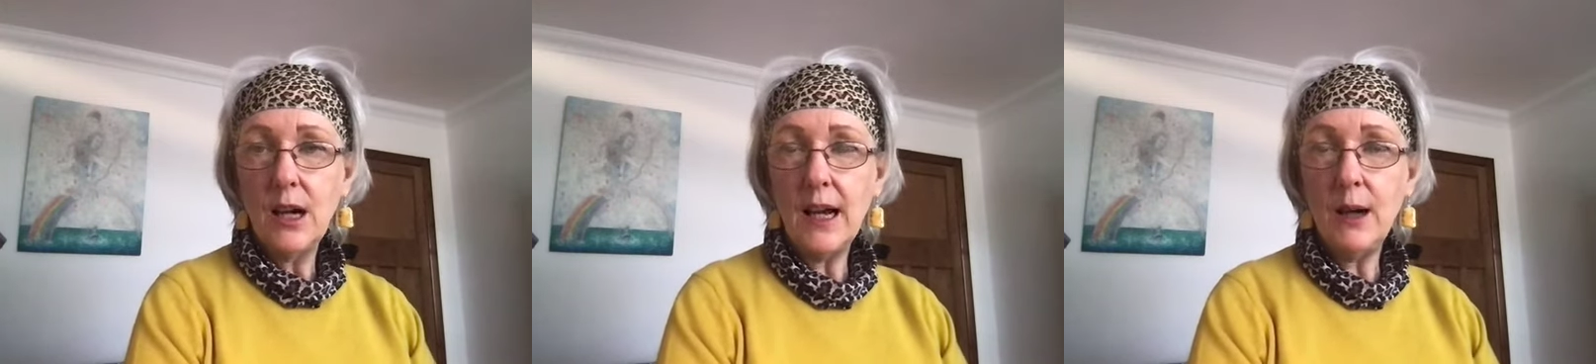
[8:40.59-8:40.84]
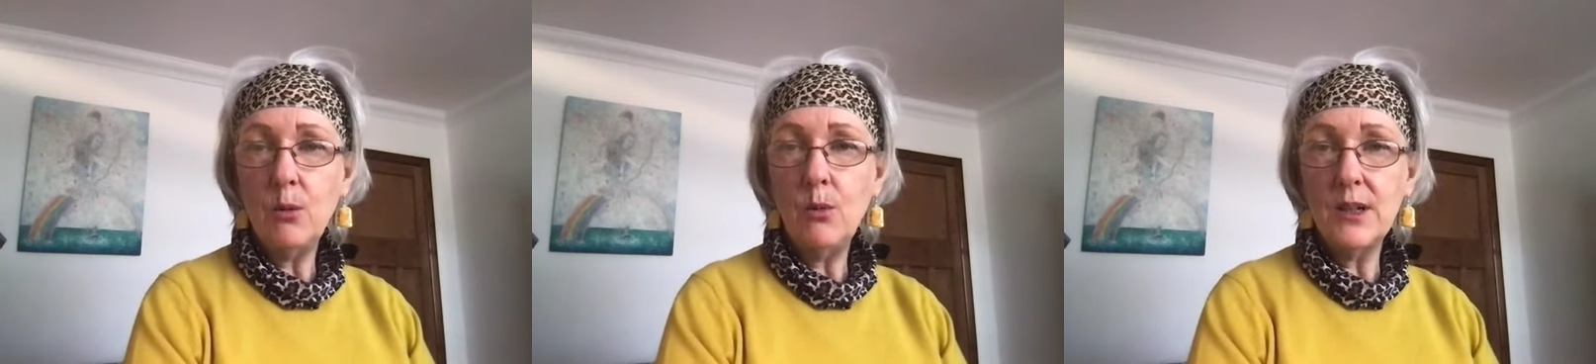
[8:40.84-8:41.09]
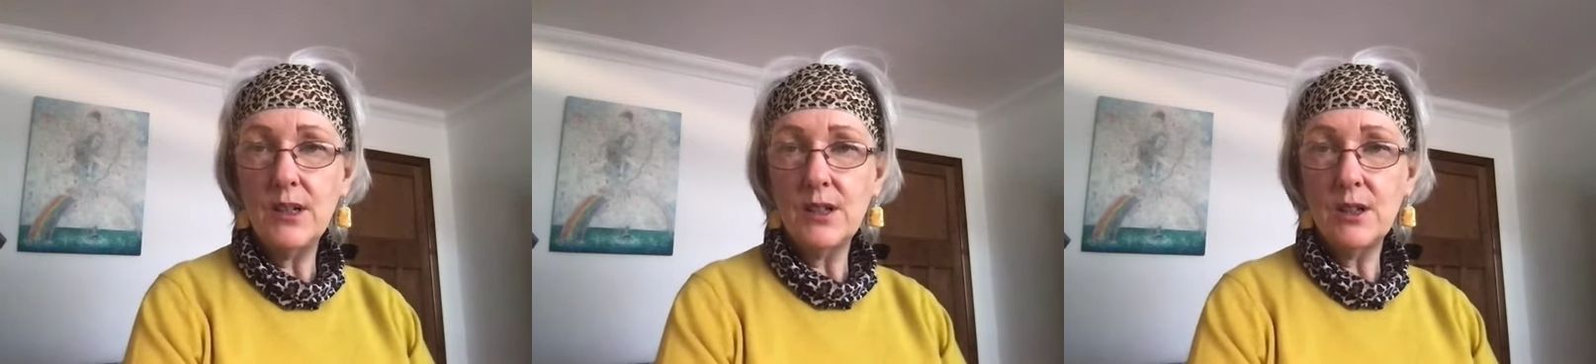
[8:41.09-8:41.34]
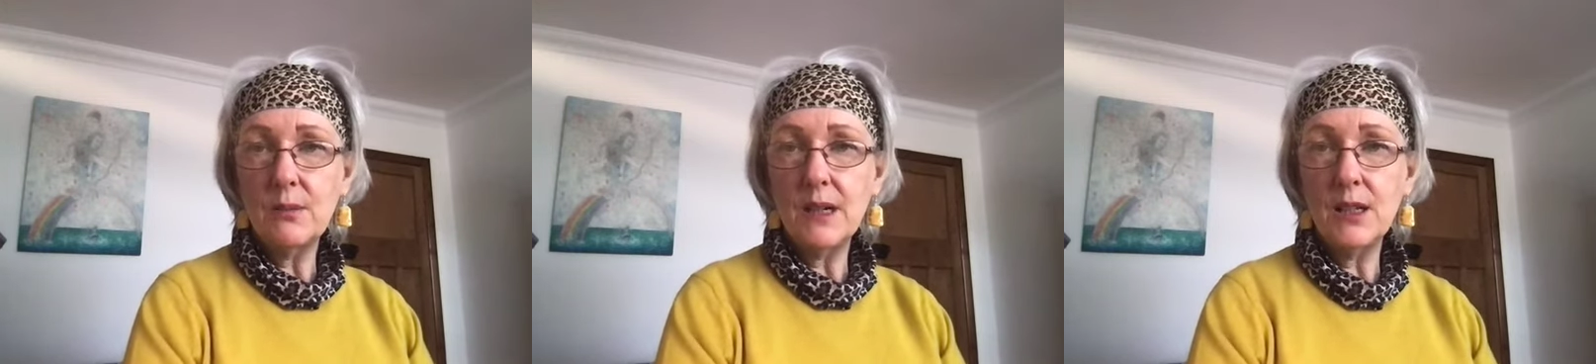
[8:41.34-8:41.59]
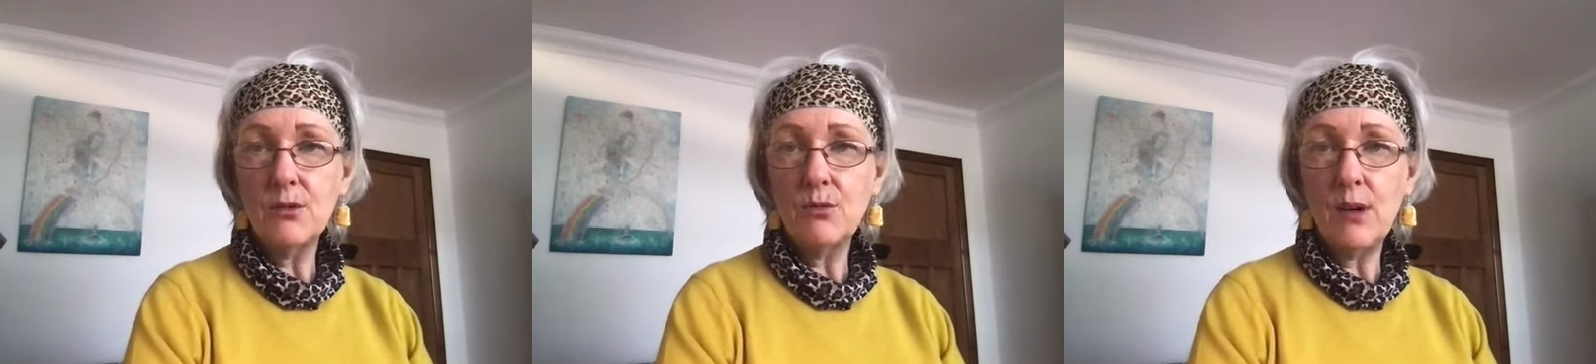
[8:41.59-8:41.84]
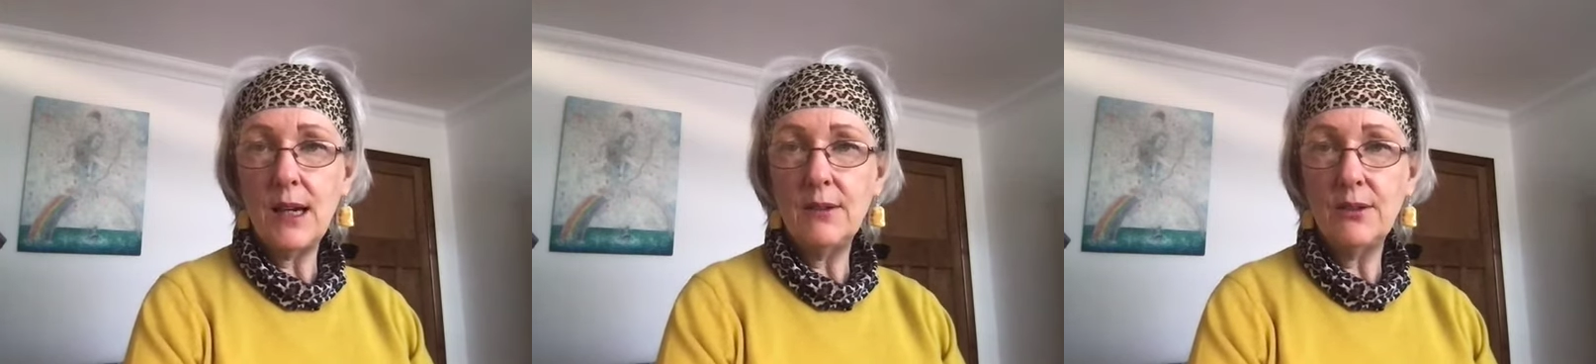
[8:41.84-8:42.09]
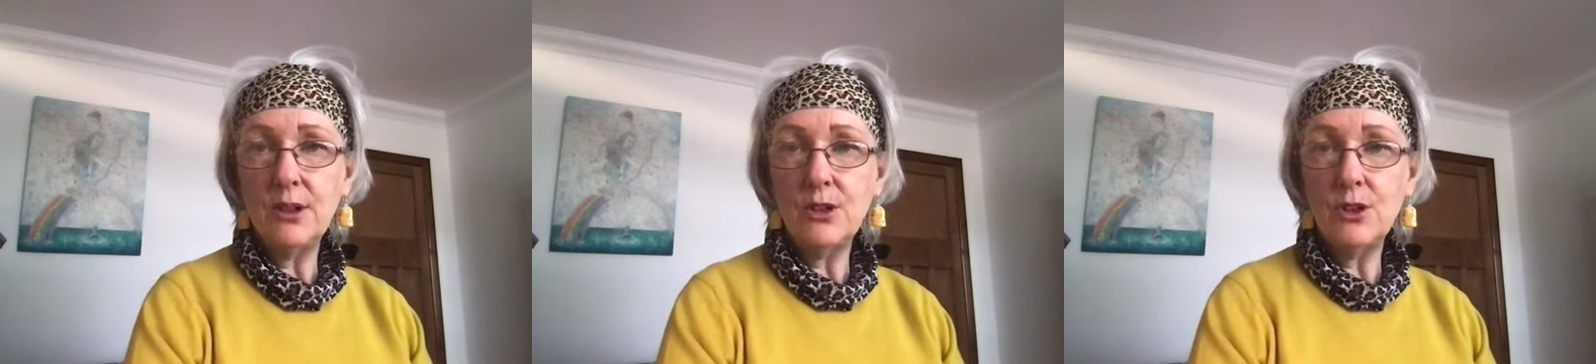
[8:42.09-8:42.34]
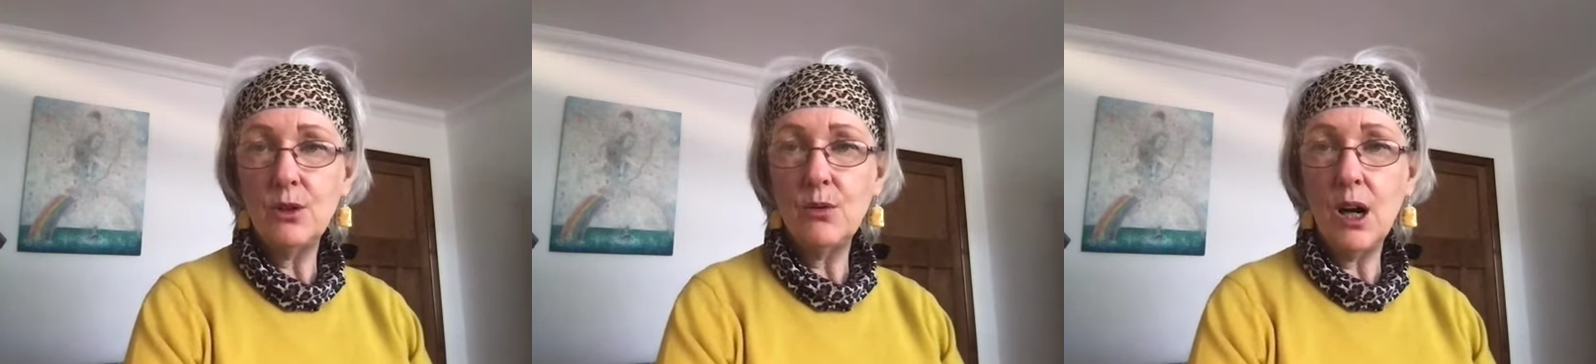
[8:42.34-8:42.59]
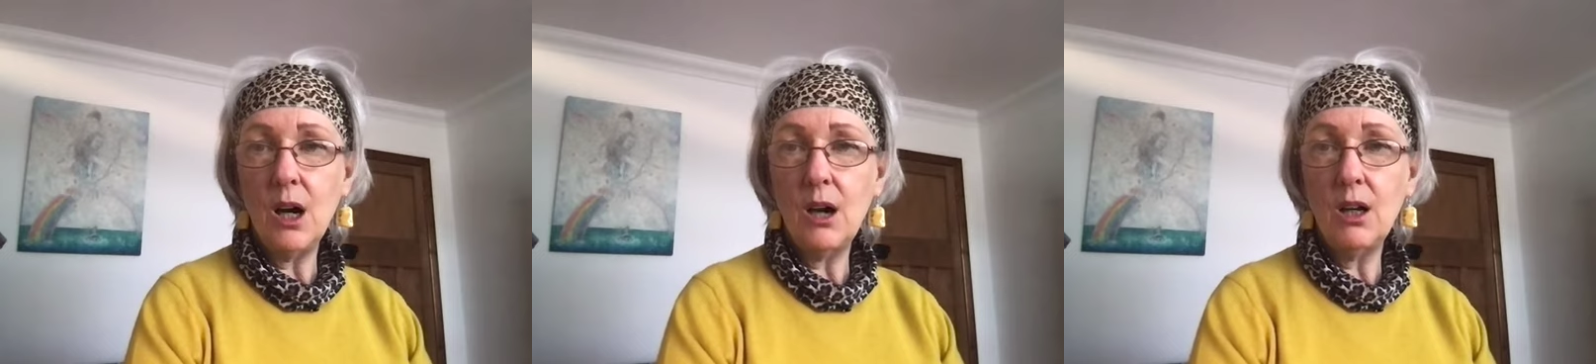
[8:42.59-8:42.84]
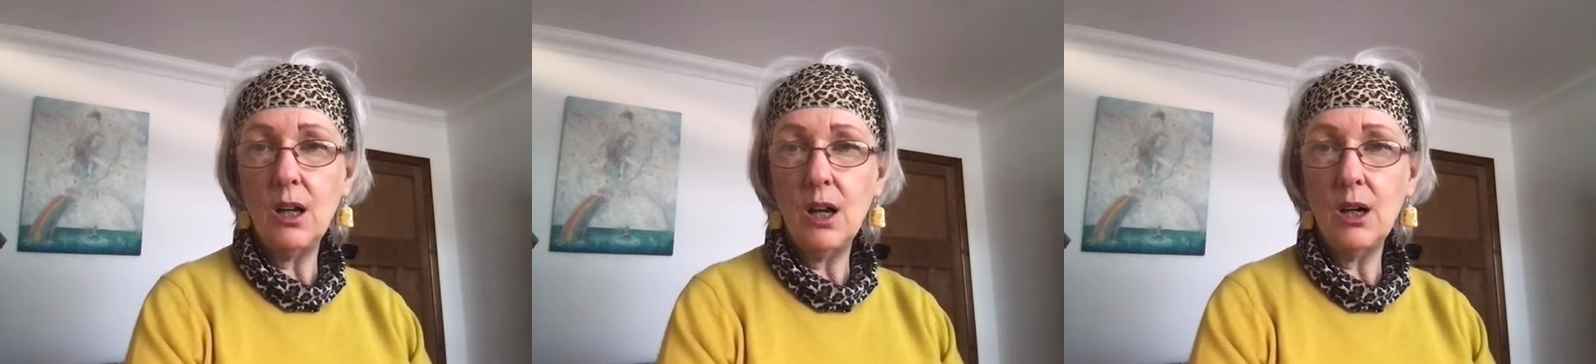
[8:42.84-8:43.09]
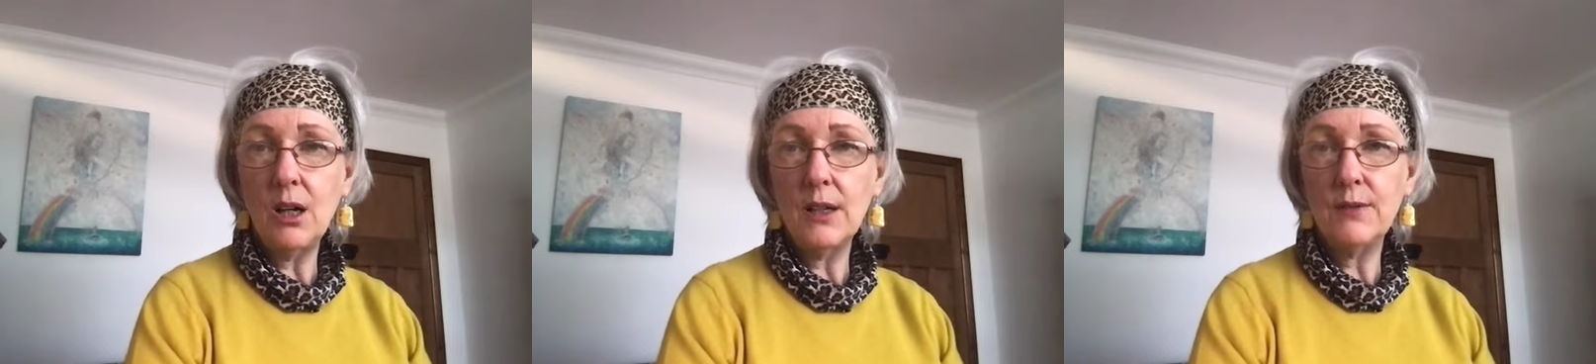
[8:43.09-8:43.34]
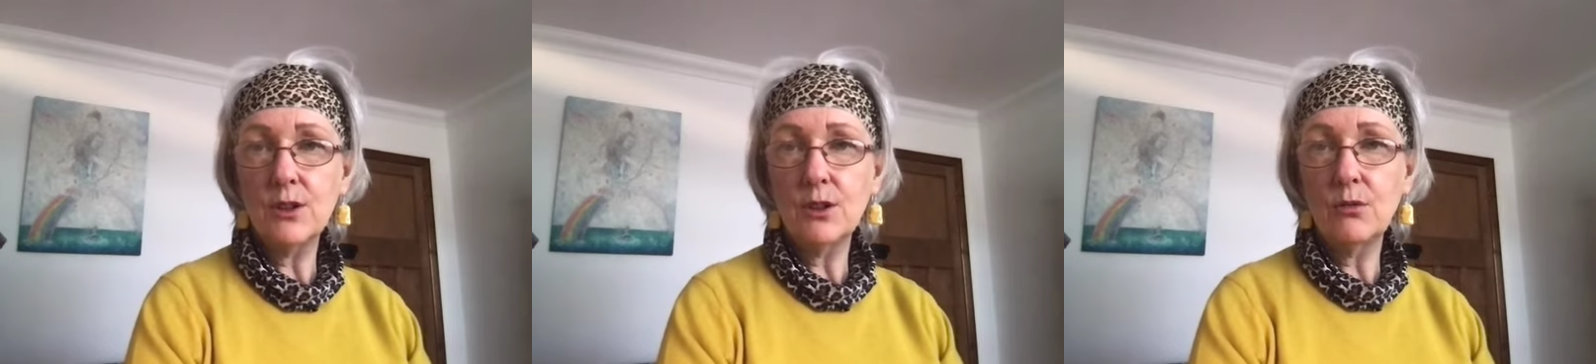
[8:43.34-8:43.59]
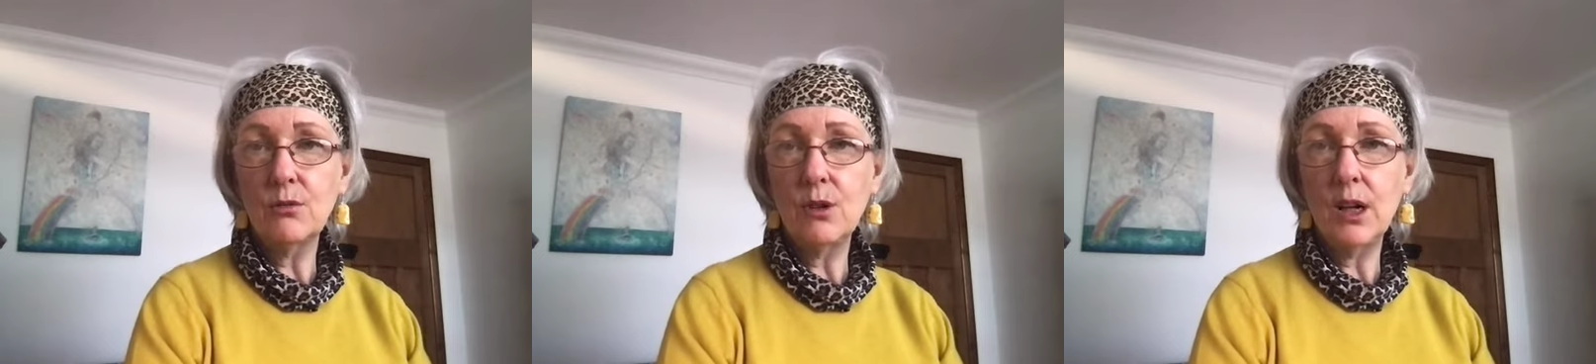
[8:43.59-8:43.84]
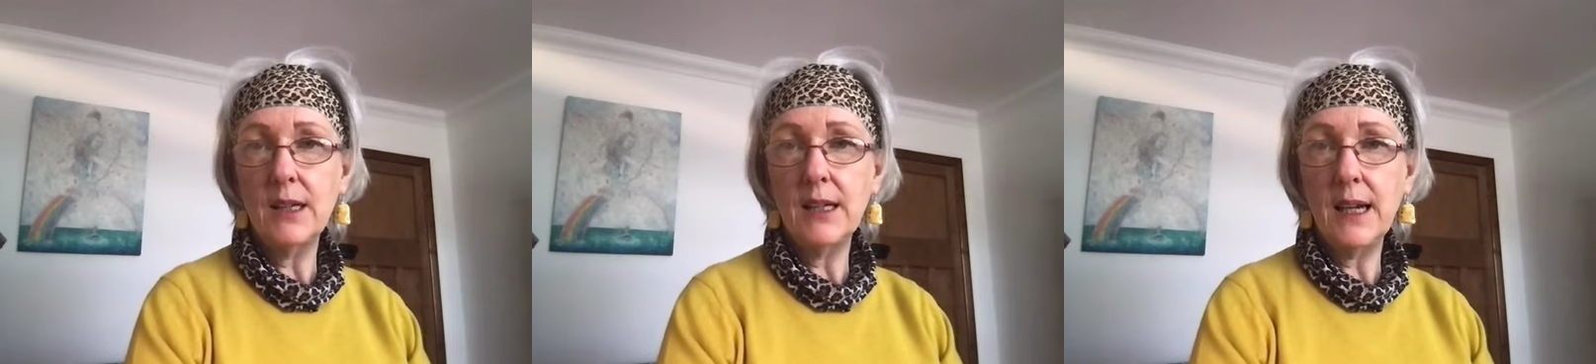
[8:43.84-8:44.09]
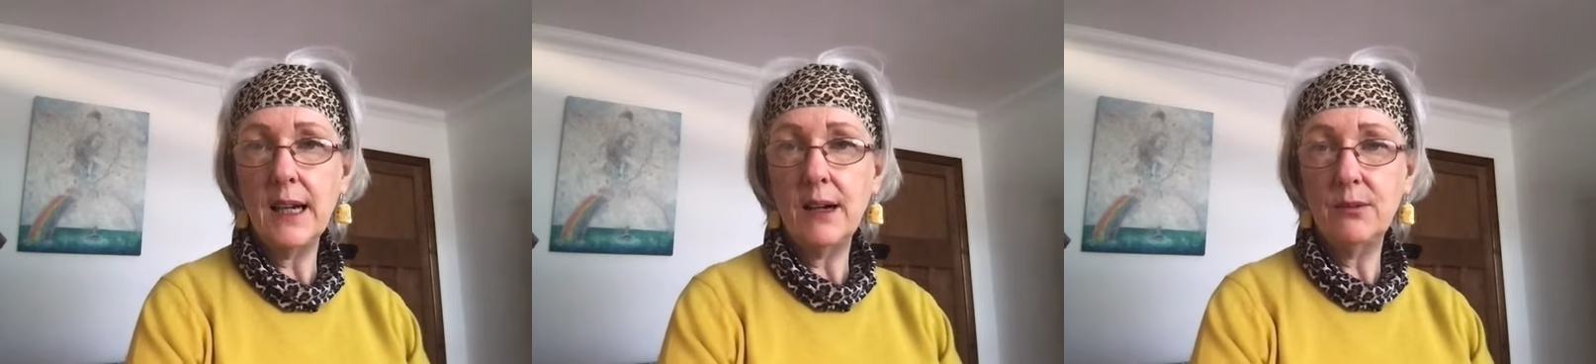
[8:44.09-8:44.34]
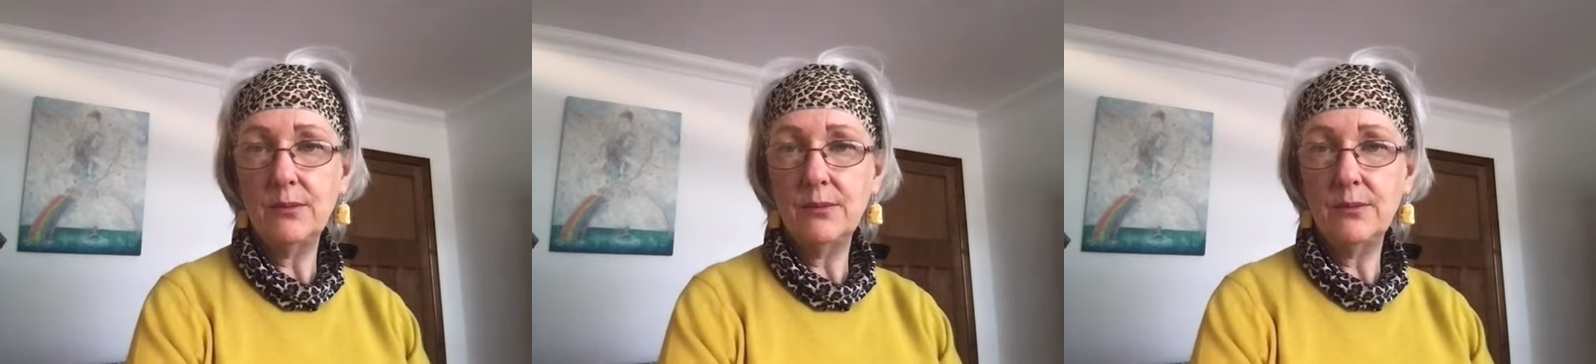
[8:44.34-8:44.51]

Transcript: how wisdom is relevant to our lives right now.